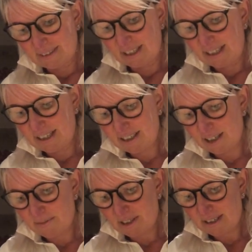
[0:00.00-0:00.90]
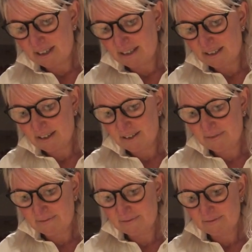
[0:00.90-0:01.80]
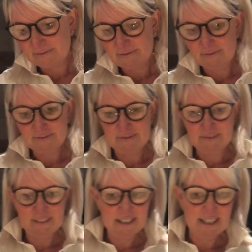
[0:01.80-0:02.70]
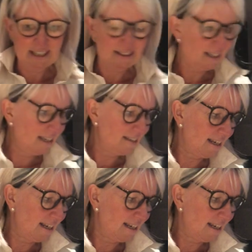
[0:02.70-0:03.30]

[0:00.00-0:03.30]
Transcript: and I'm just going to add these